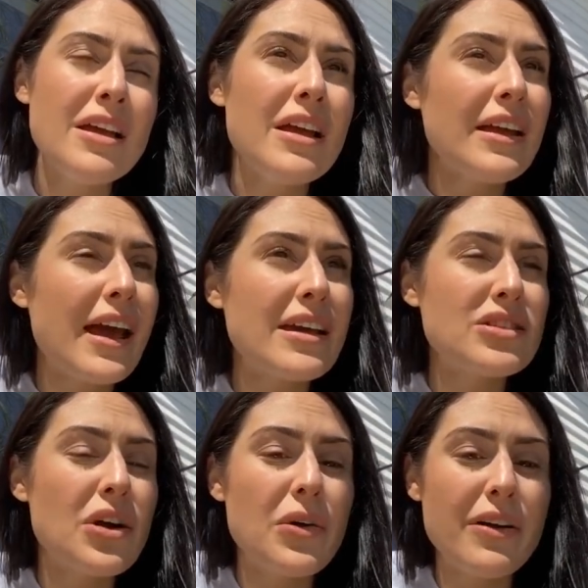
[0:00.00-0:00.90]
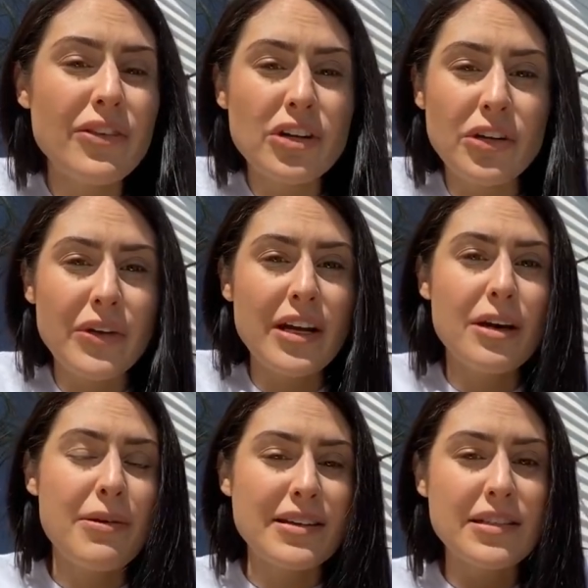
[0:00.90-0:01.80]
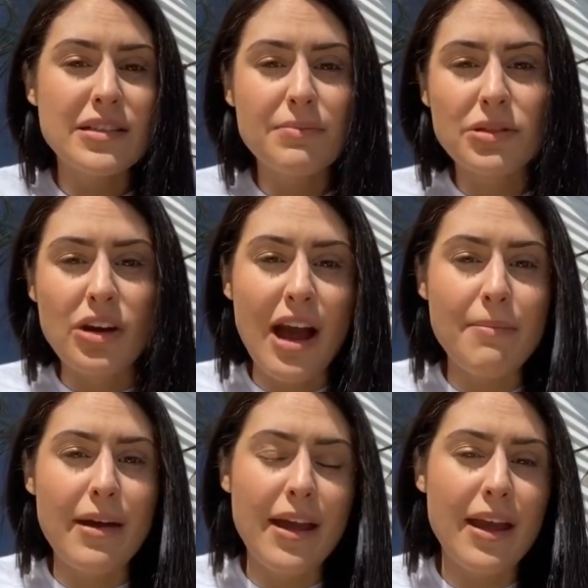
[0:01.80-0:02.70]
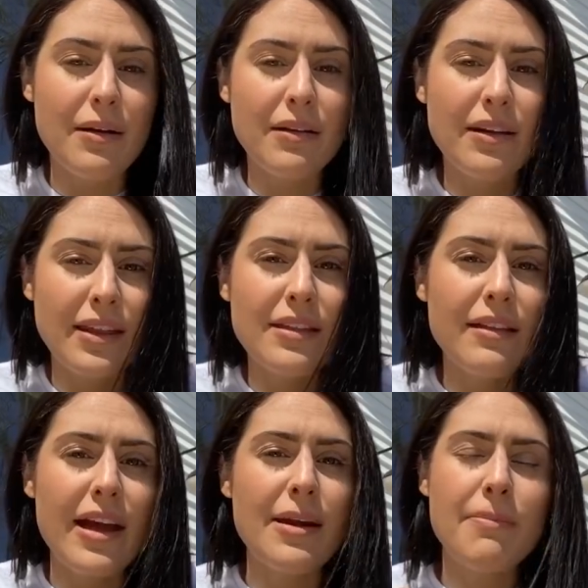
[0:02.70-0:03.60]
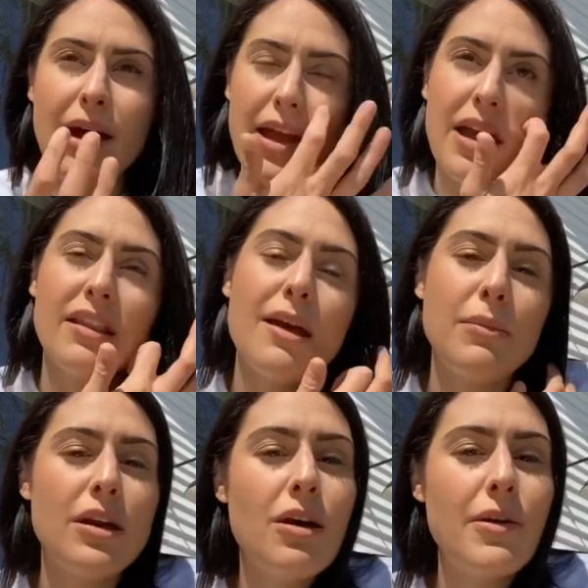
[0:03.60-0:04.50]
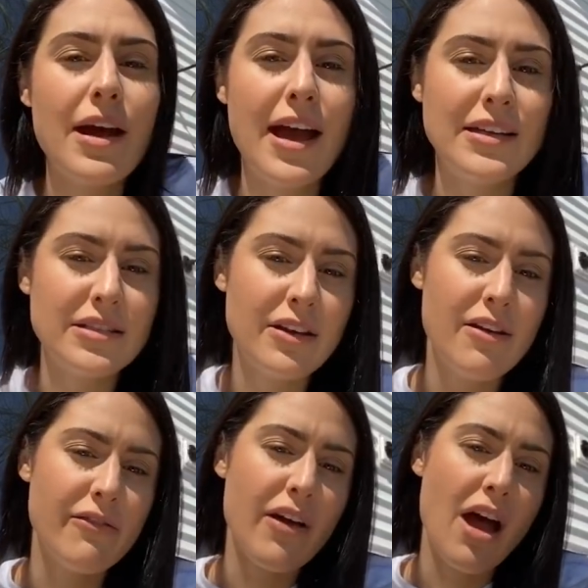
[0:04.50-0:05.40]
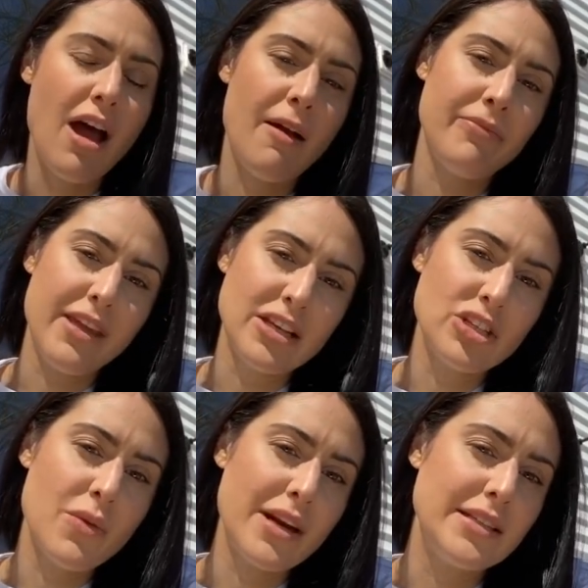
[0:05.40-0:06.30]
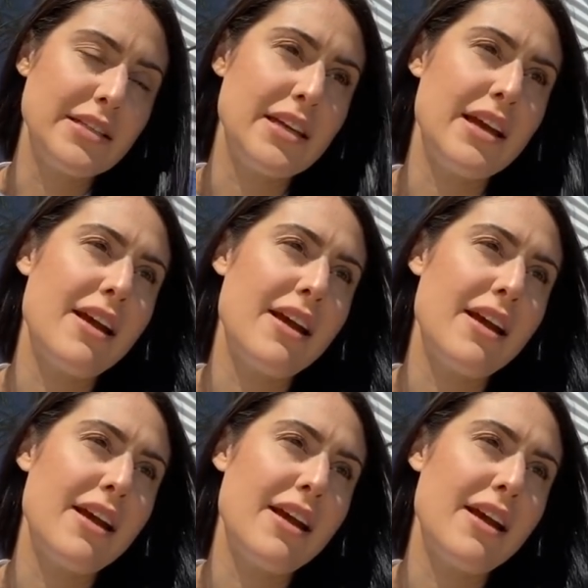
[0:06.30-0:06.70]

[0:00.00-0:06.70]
Yeah, so if you're new here, press the subscribe button, hit the like button, let me know what kinds of things you want to see.